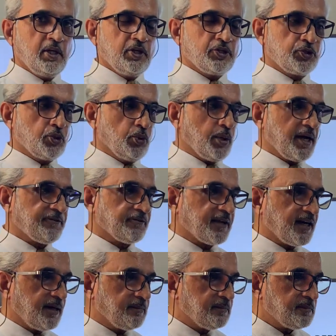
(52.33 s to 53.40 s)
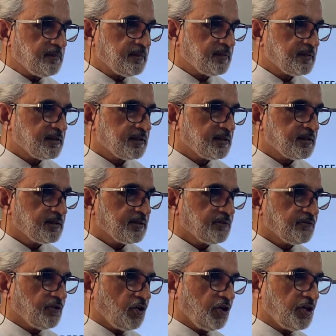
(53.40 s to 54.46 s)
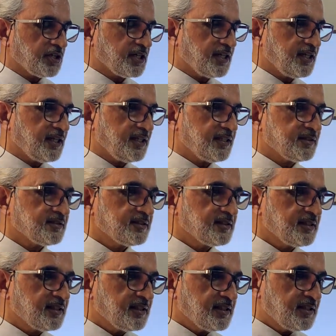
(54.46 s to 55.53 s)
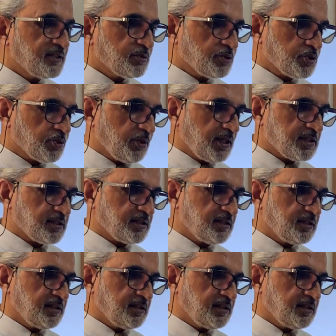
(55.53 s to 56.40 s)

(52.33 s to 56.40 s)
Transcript: You have come for to show us